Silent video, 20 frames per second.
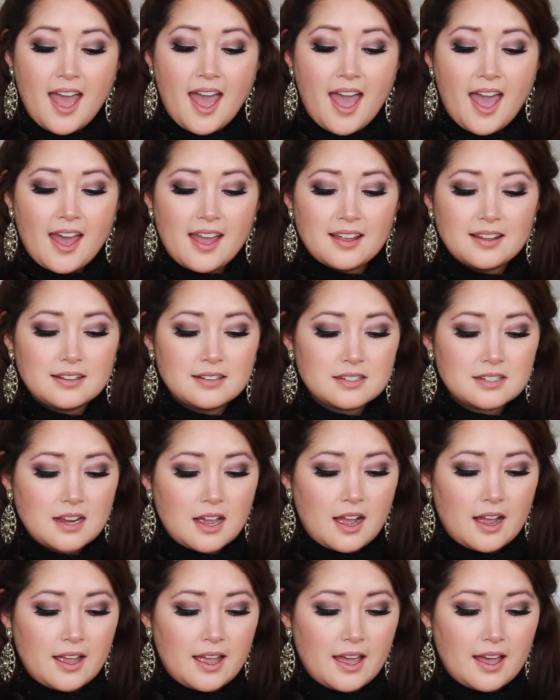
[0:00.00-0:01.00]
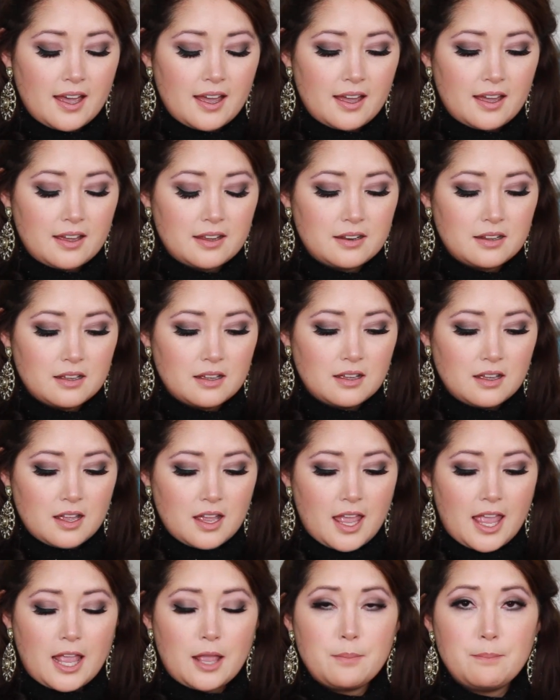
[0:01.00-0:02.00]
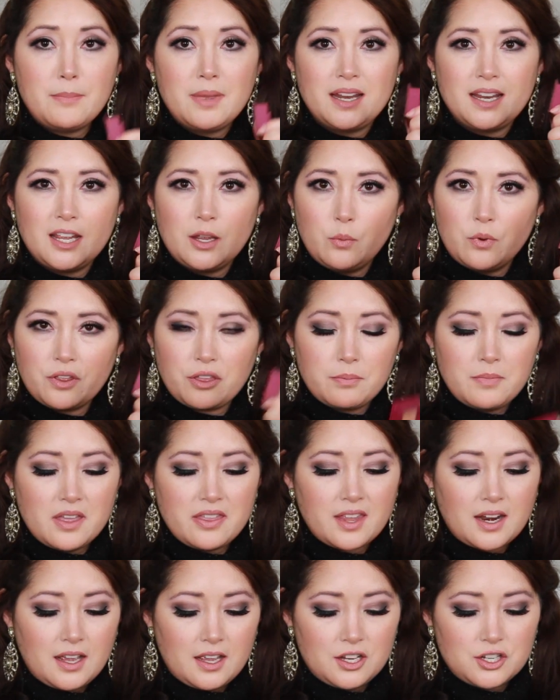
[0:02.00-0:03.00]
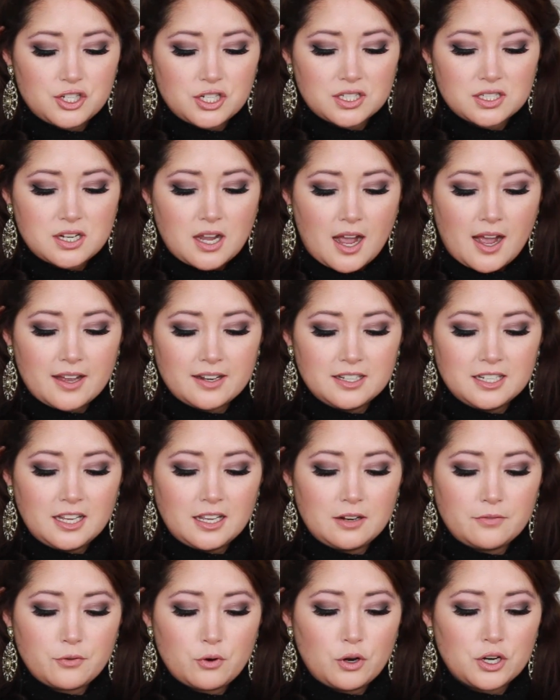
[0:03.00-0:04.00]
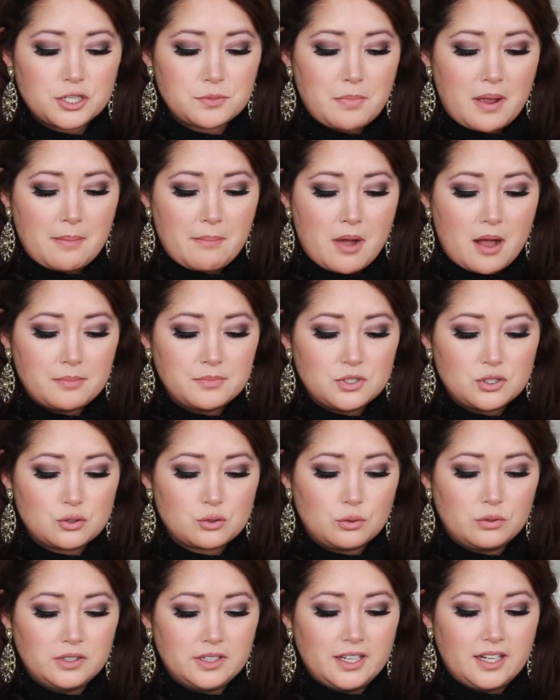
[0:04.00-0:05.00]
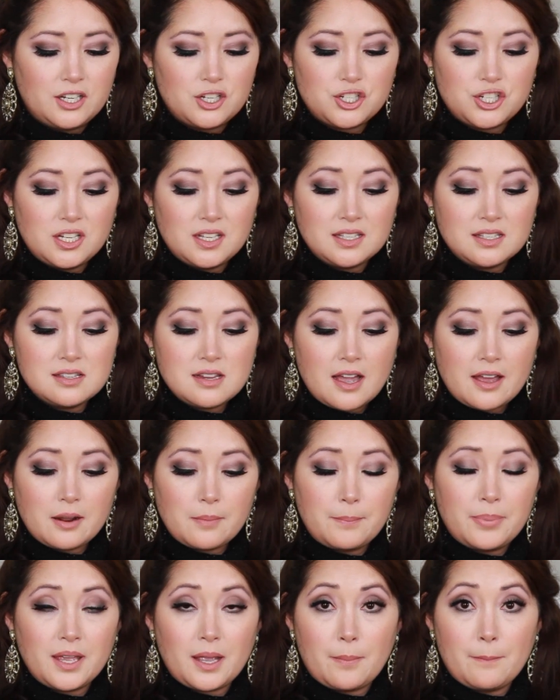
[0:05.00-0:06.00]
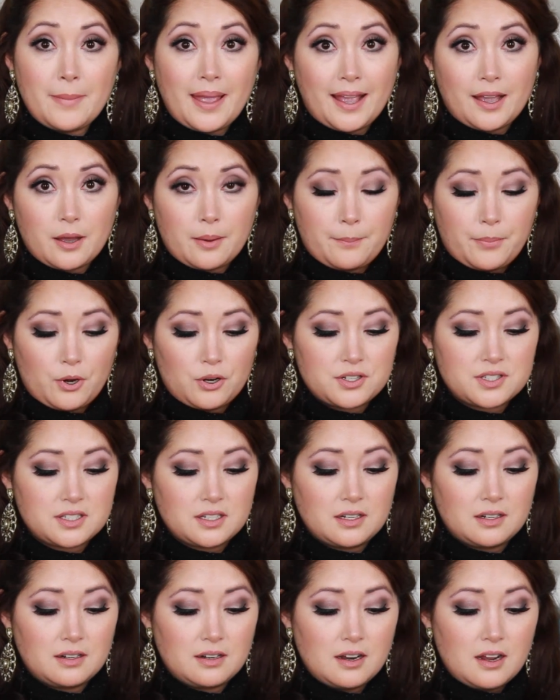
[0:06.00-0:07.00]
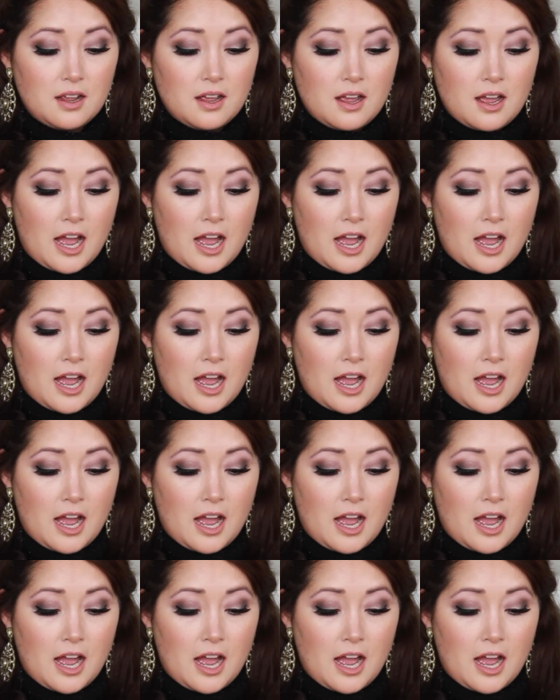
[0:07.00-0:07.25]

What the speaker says: and I had a mini with me that I had just gotten, and of course my mom stole it, and she is not a big makeup person.